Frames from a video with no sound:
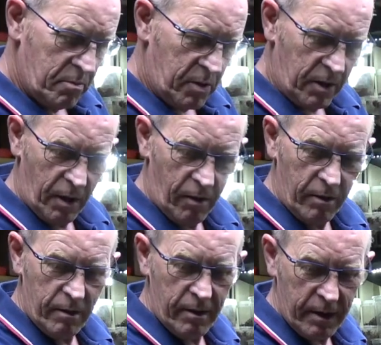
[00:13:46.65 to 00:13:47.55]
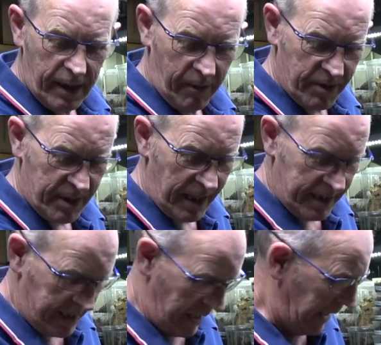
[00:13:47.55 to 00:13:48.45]
plant? Camera's
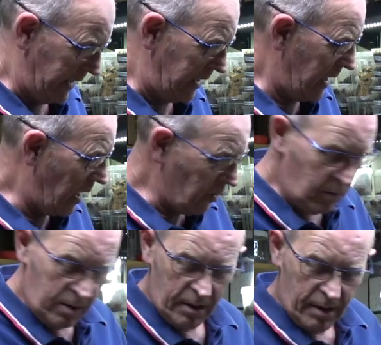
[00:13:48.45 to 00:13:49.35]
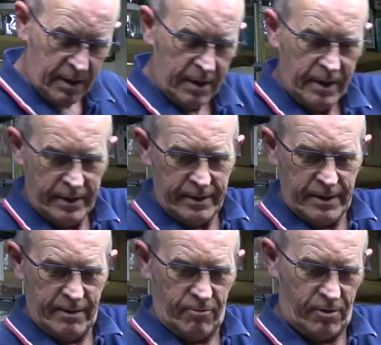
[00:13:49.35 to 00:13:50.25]
lady's saying no.
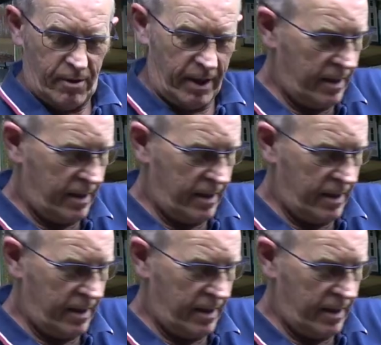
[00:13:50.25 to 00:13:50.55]
Right.